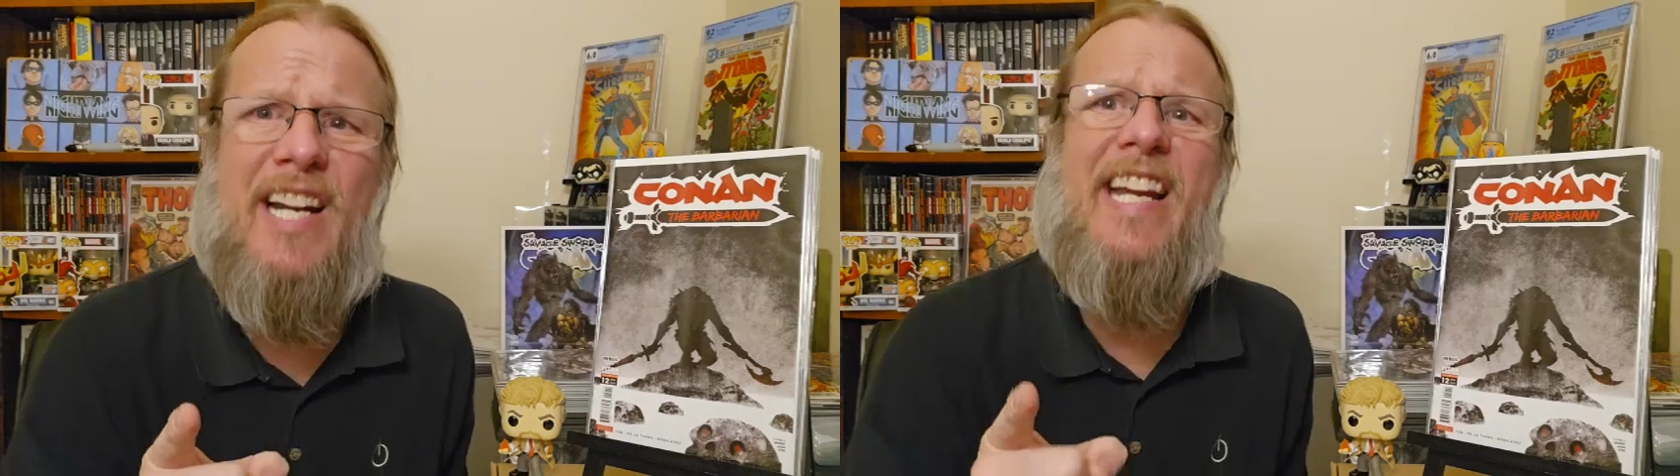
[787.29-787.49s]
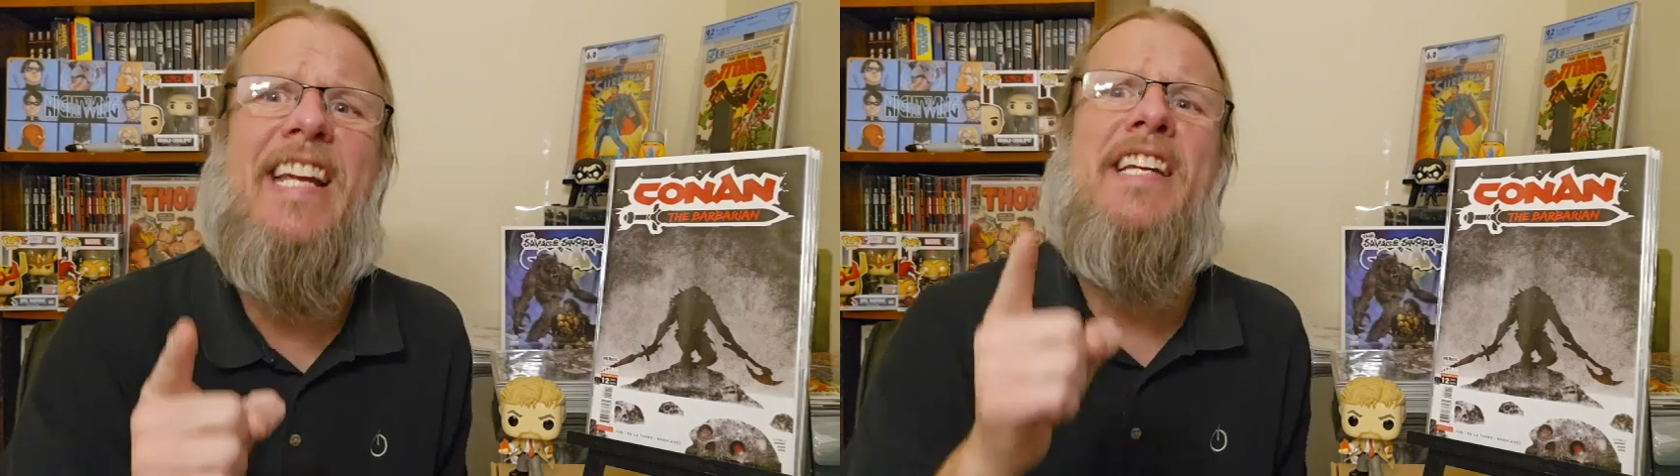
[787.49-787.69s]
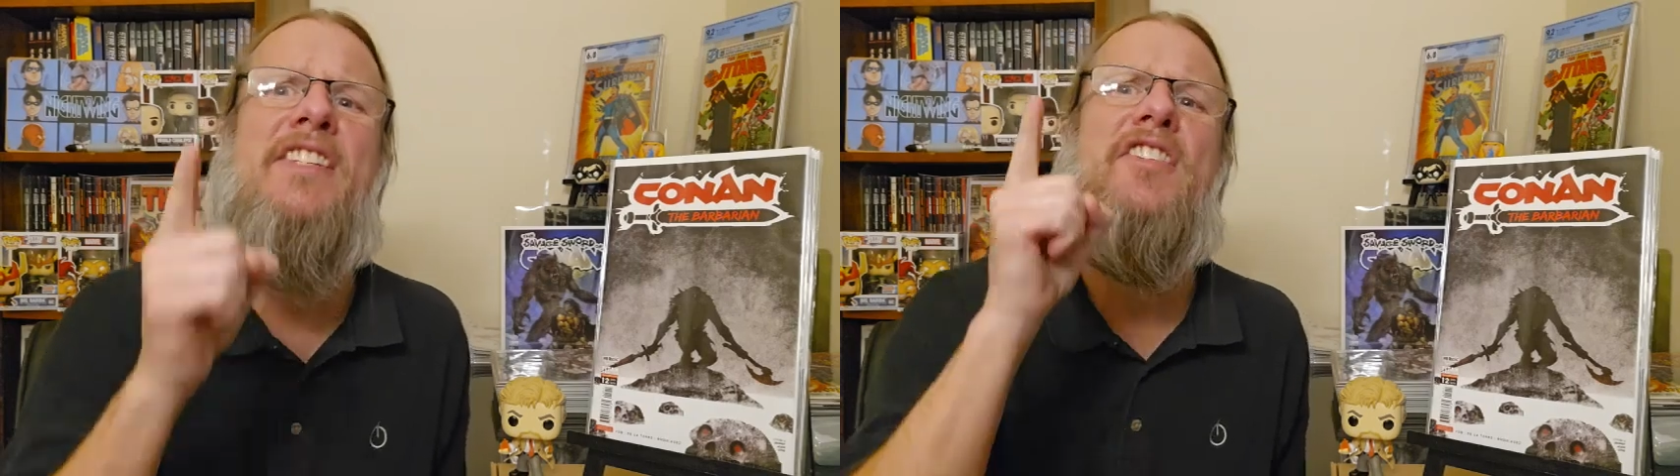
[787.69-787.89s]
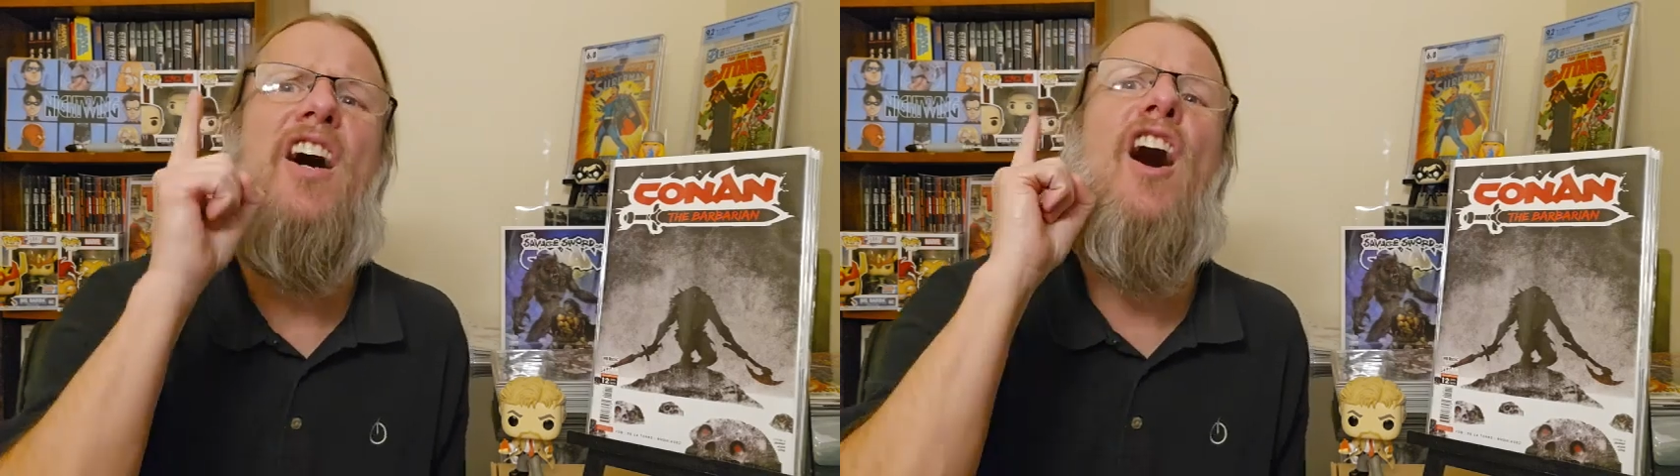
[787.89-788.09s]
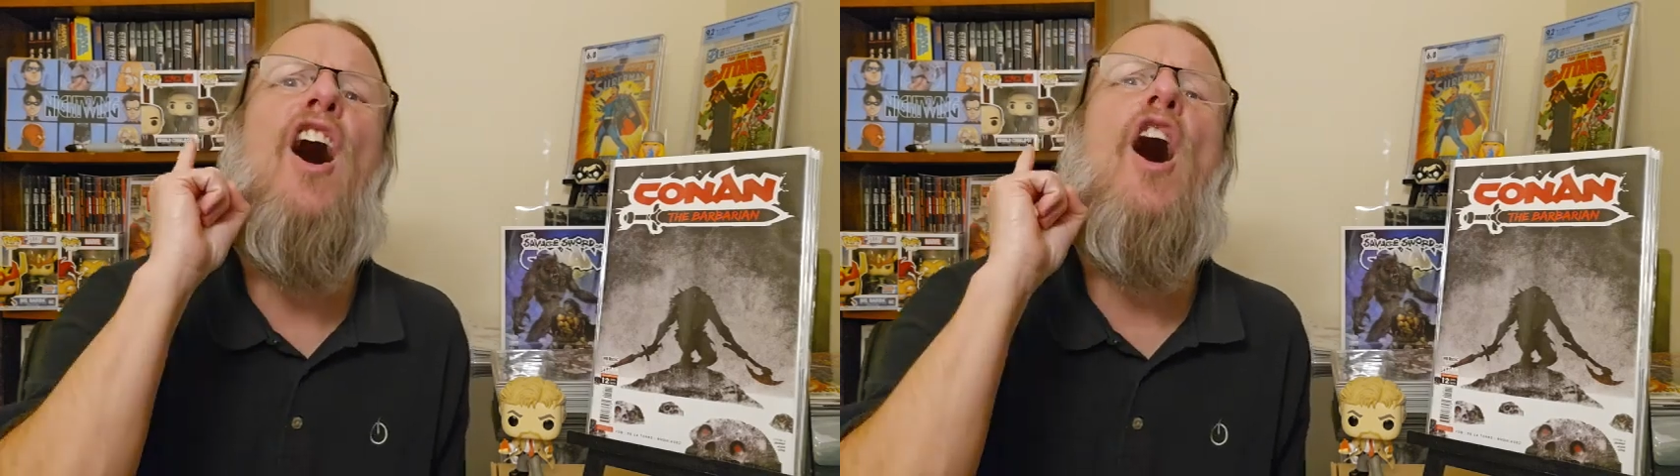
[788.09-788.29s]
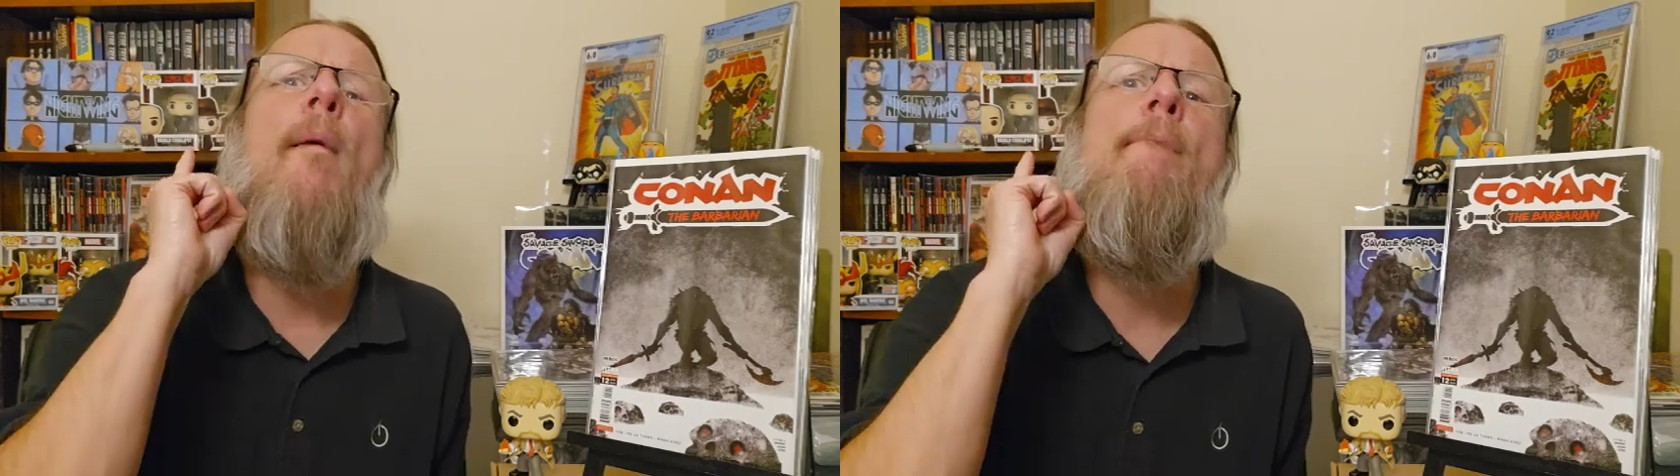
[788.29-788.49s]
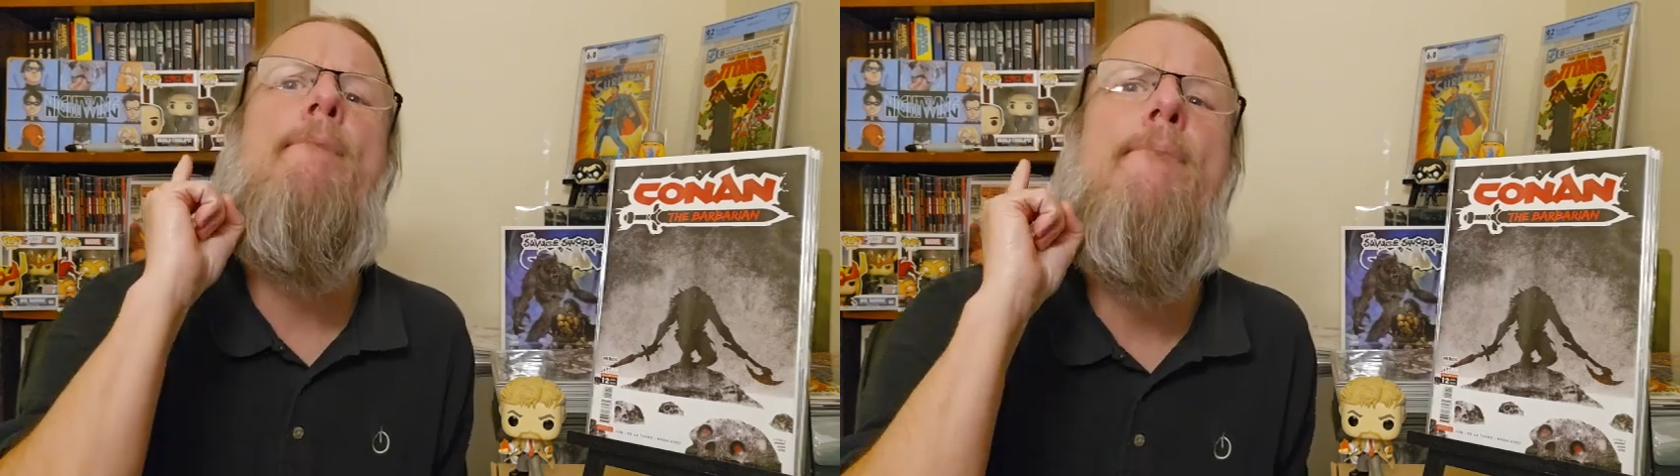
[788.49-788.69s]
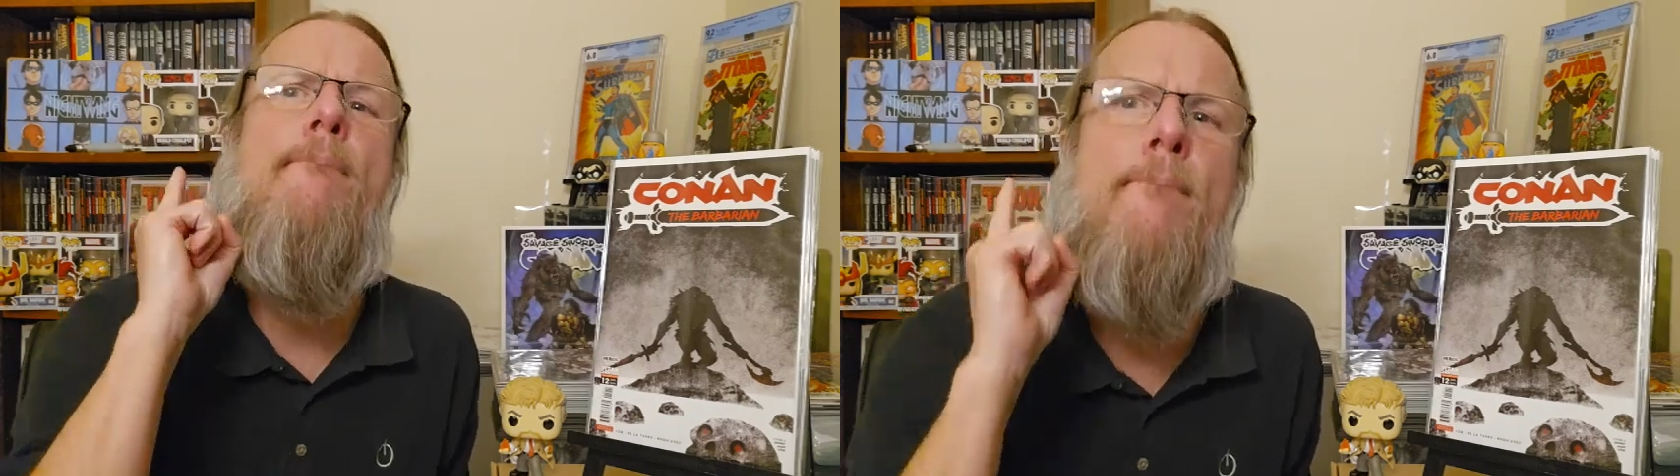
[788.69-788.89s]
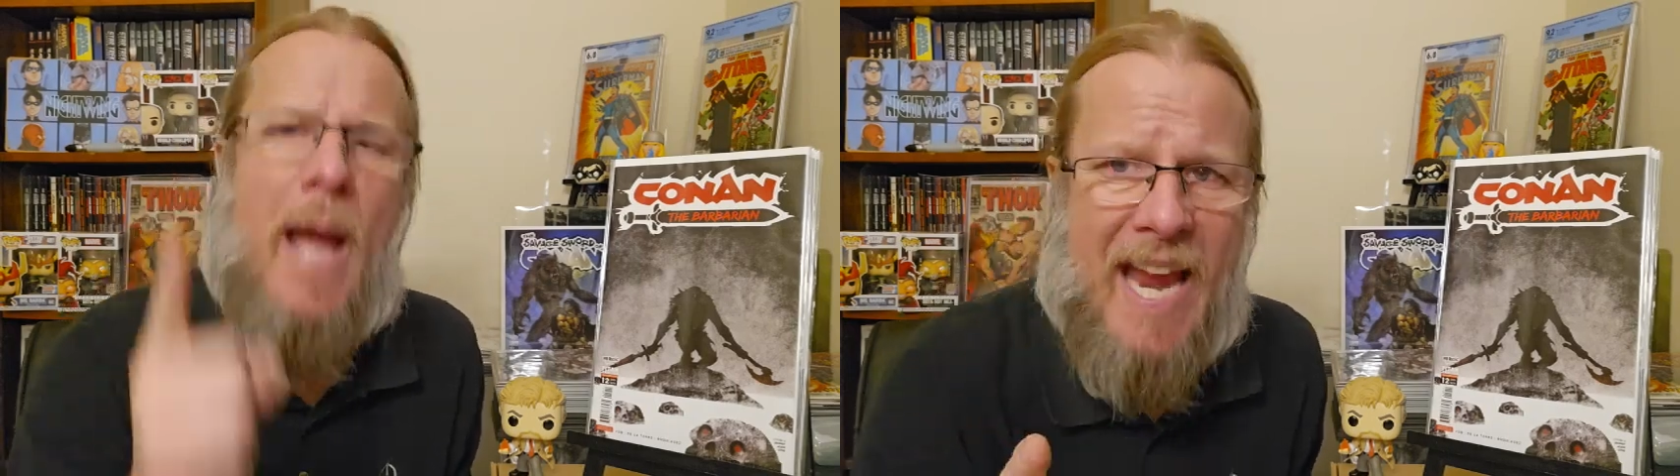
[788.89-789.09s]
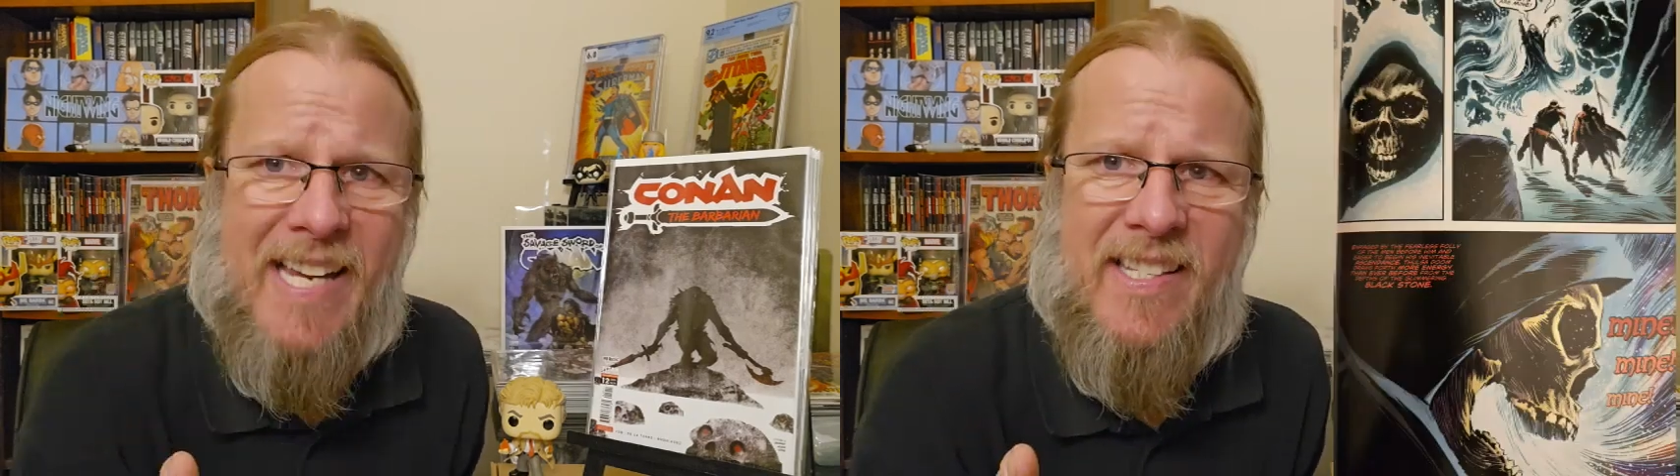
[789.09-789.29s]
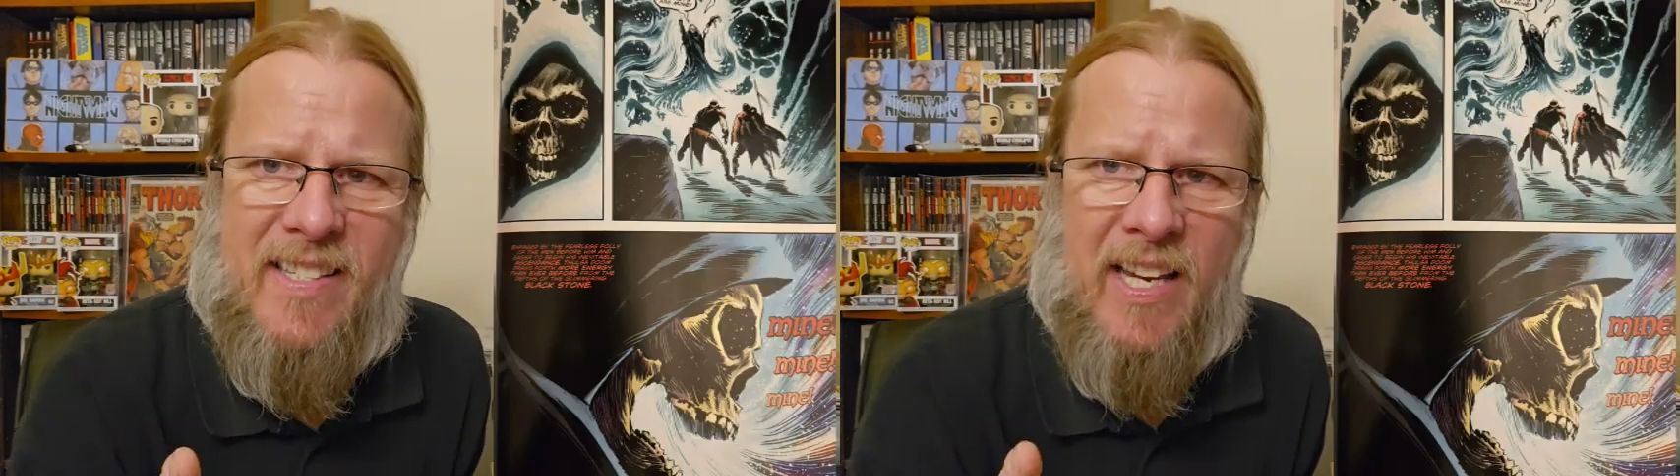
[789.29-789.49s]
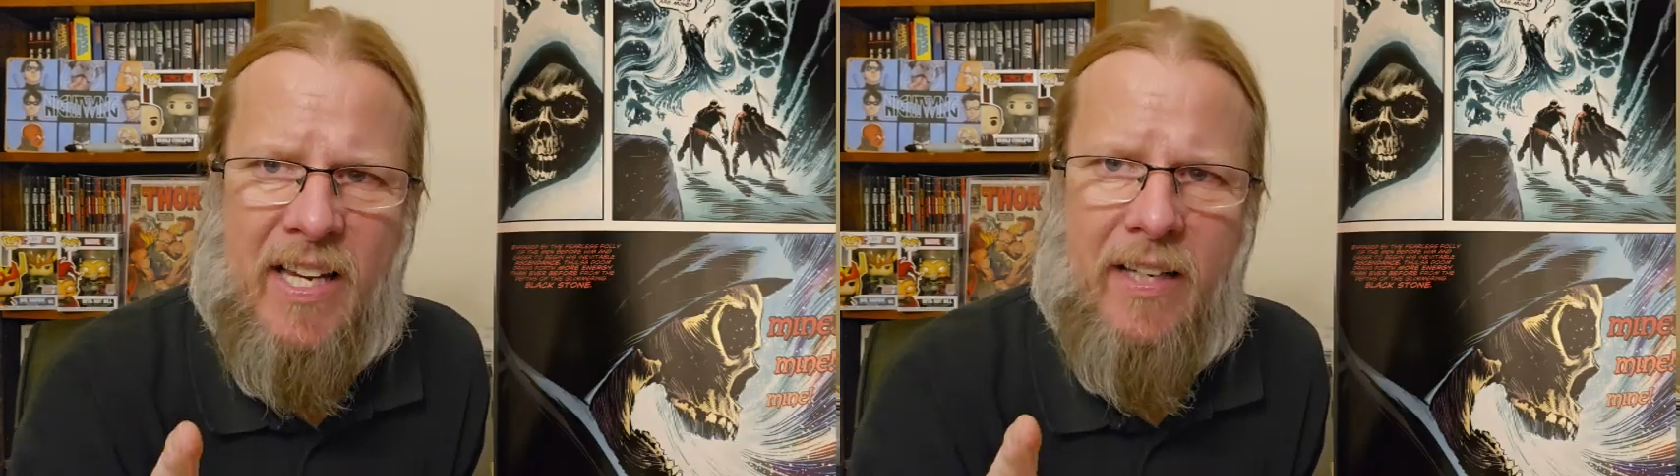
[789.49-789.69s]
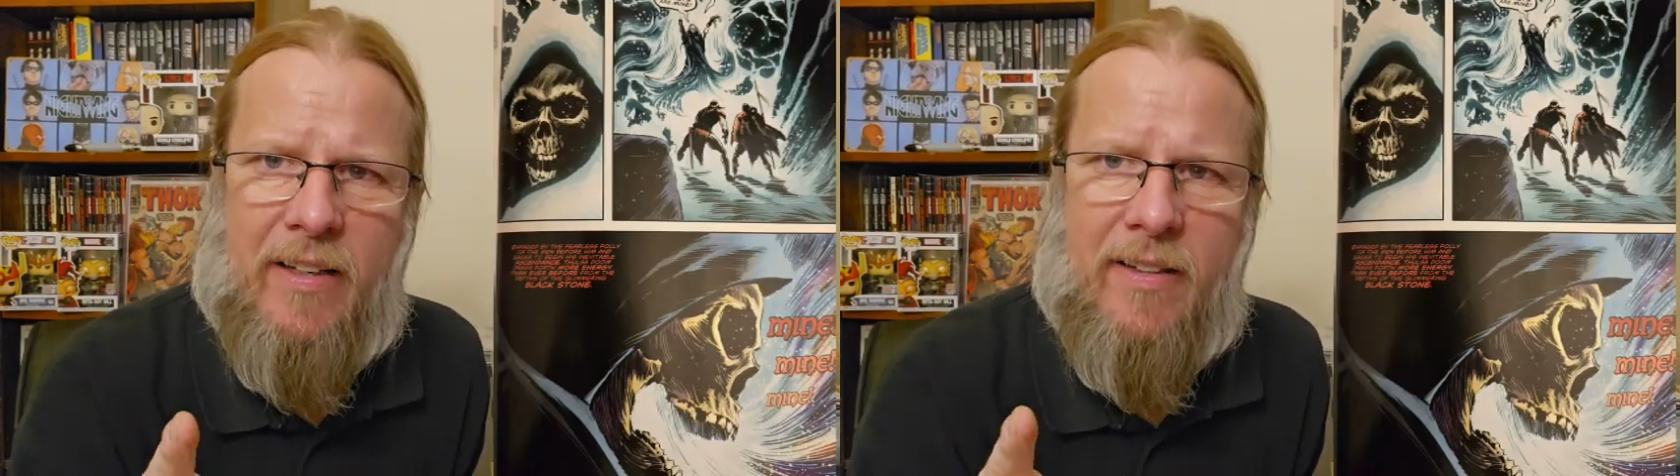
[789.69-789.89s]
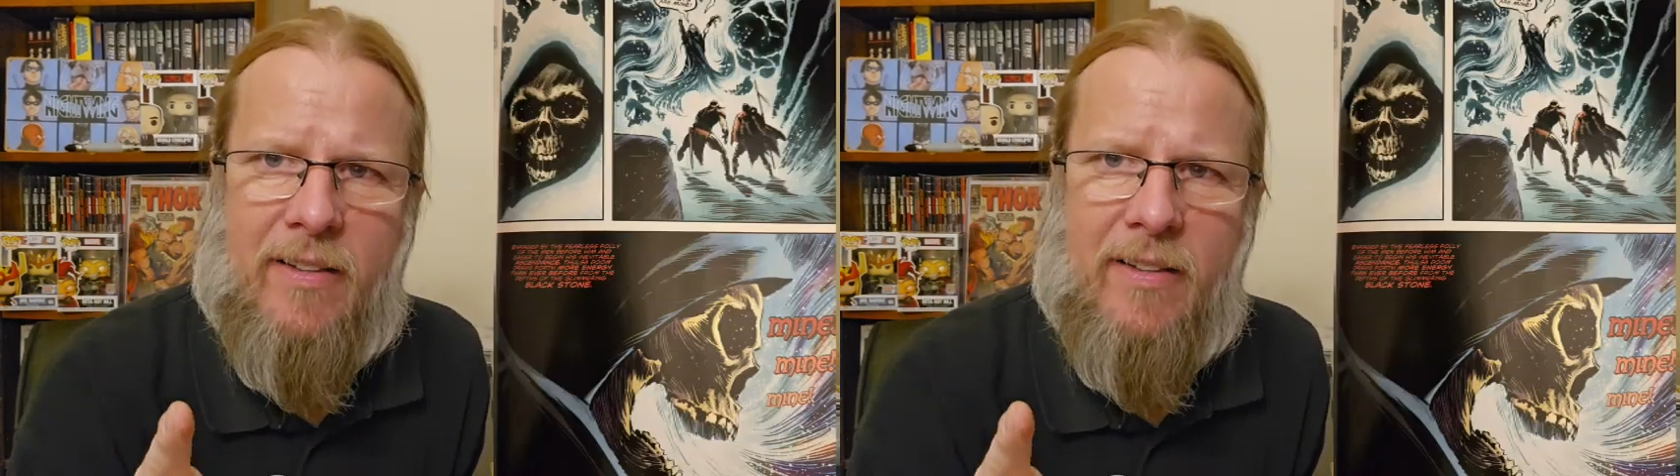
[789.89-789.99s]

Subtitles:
is amazing.